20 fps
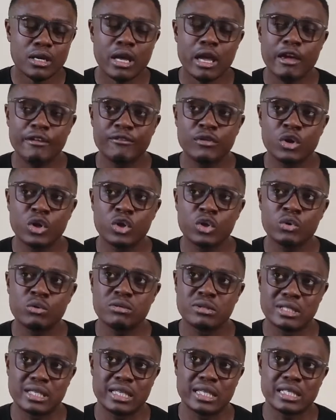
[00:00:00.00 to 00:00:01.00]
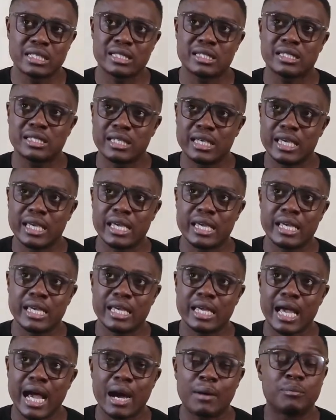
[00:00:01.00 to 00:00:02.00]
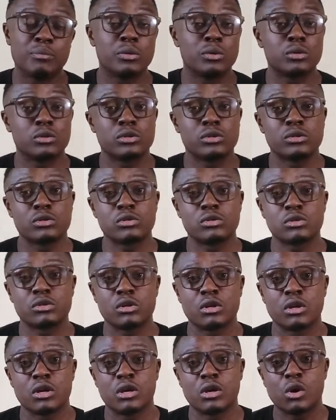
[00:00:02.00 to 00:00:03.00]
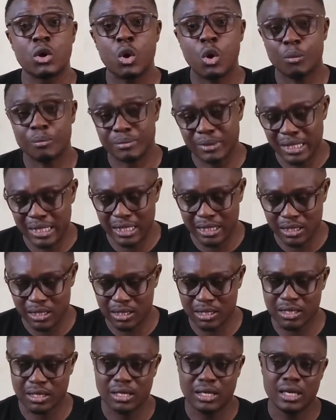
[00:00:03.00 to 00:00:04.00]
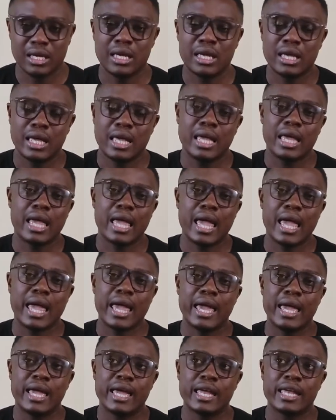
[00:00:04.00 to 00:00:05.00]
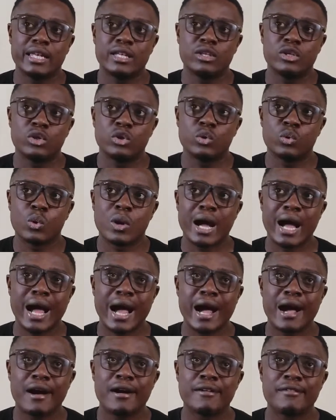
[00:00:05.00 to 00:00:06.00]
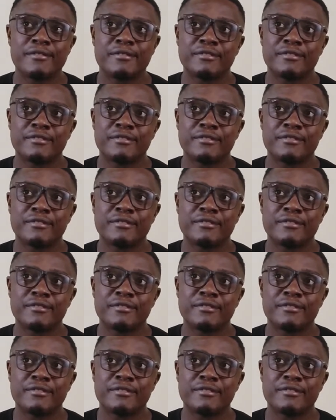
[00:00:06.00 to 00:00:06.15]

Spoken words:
if you're using, say, Apple's HomeKit, and you have